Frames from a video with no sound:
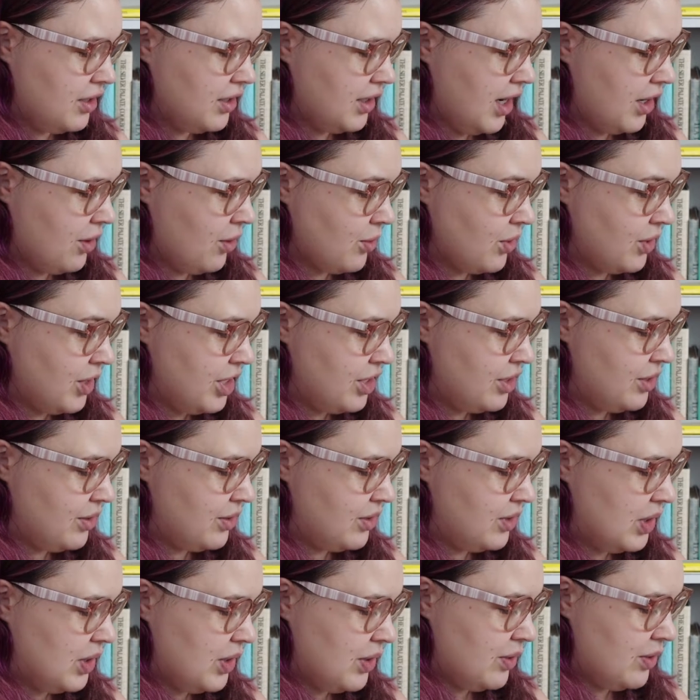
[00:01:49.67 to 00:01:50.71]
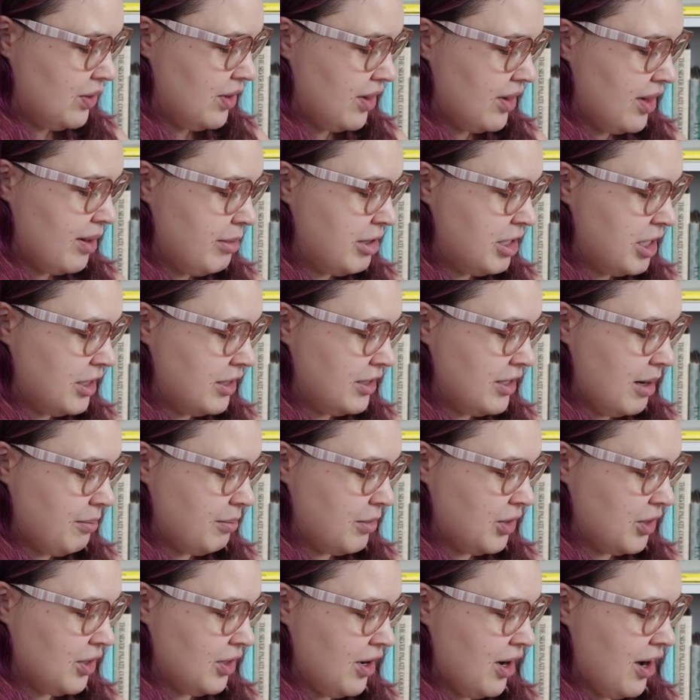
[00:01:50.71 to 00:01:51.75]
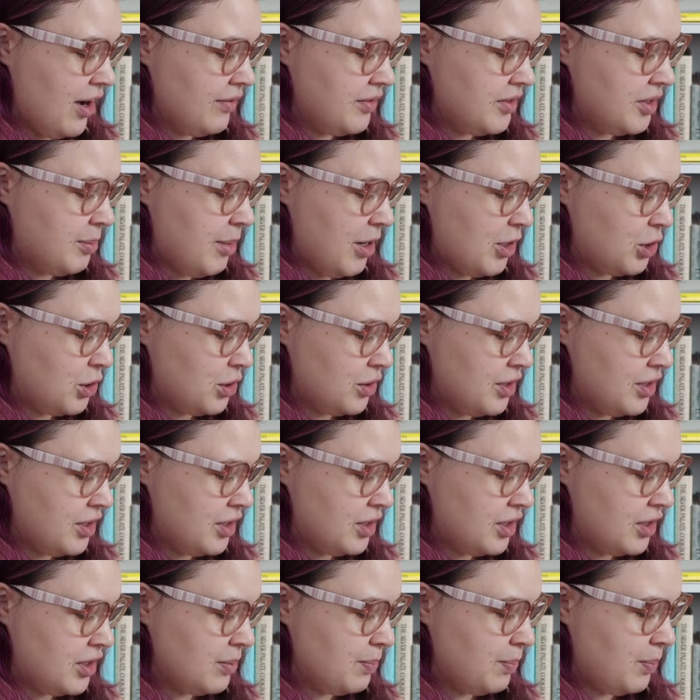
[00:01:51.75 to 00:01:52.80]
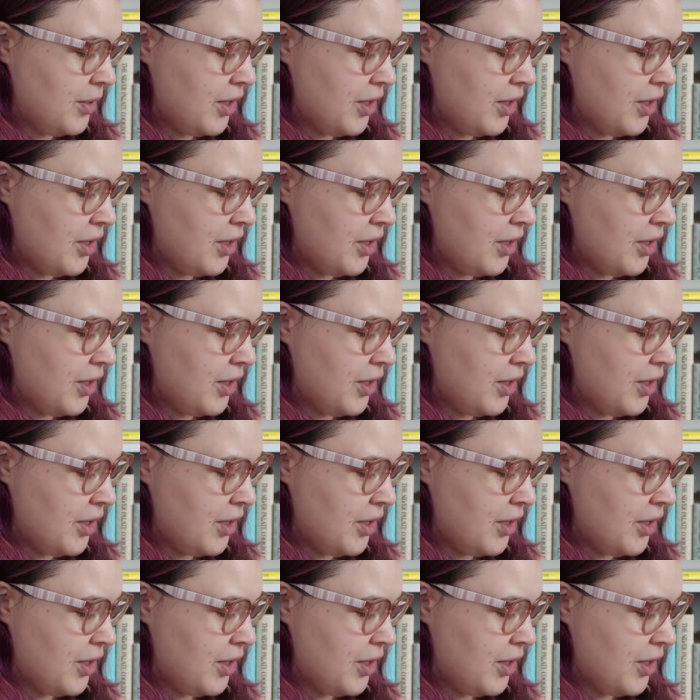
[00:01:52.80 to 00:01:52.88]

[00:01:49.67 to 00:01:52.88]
not only due to the limited number of specialists,